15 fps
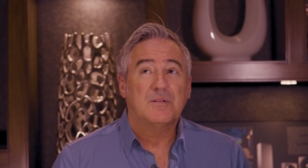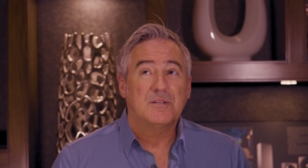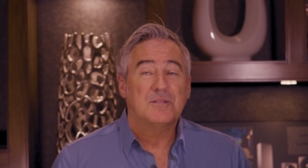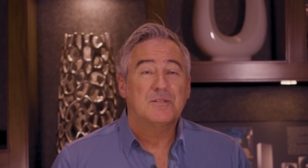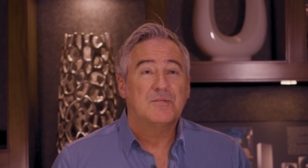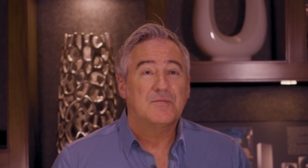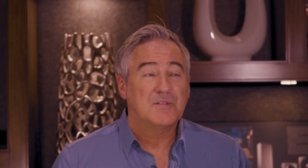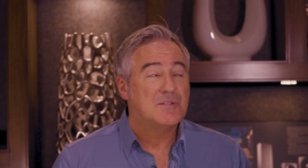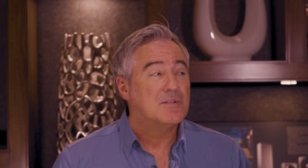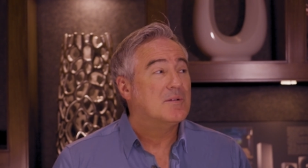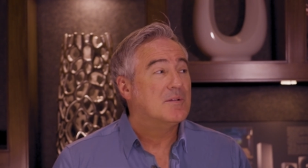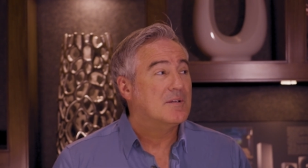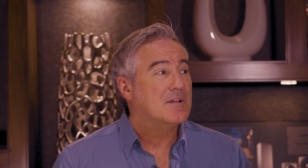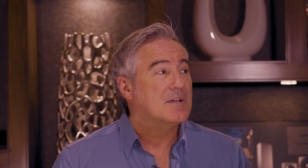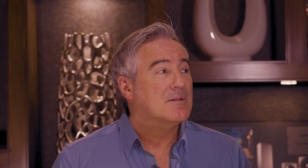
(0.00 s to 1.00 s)
This
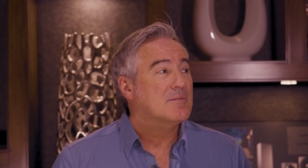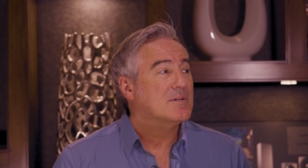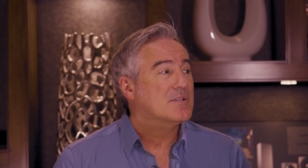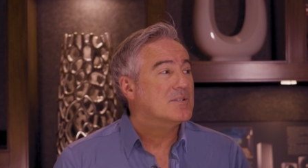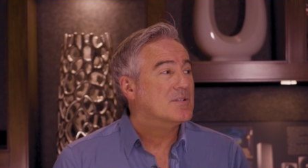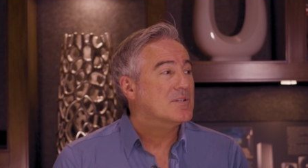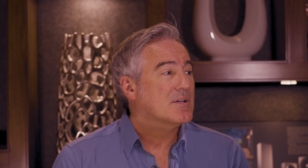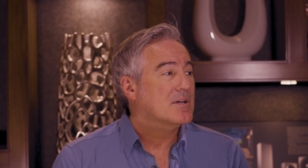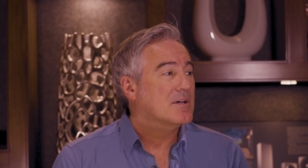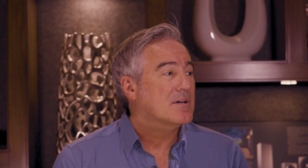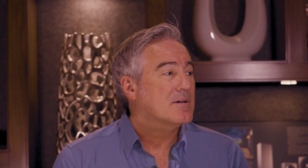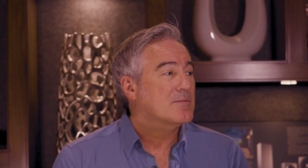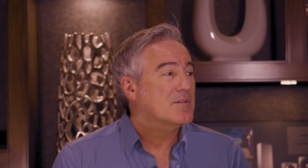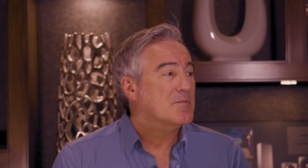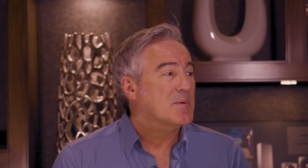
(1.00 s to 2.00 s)
facility, which
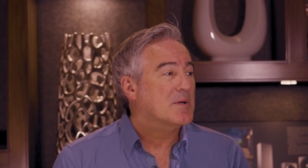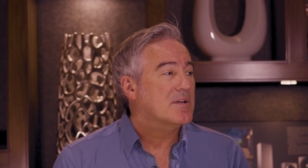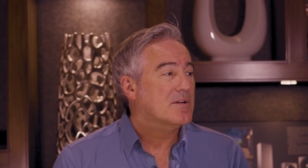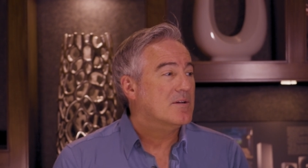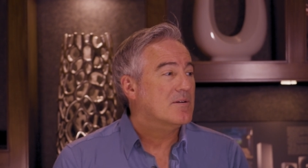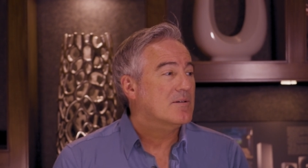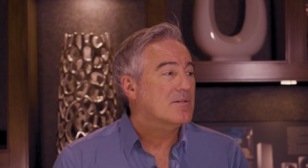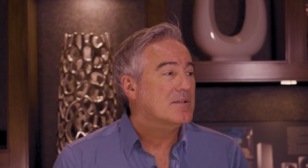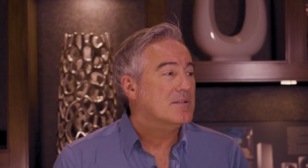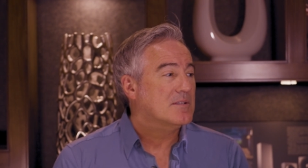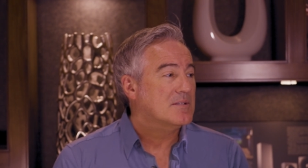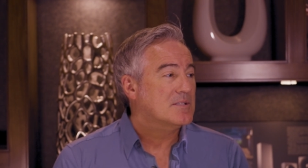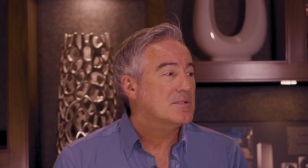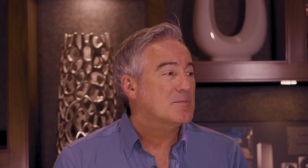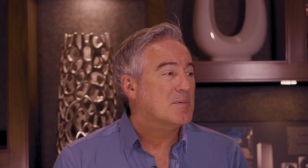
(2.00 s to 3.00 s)
uh, we've been here in
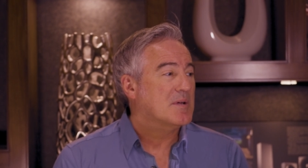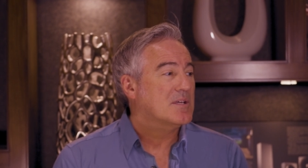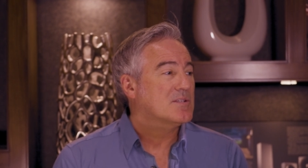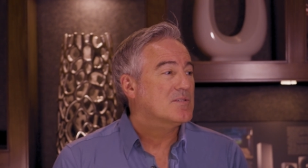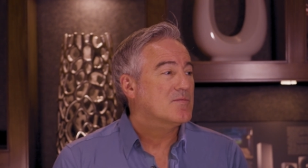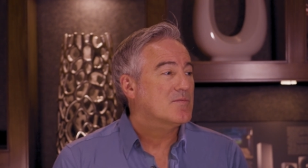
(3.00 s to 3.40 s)
this space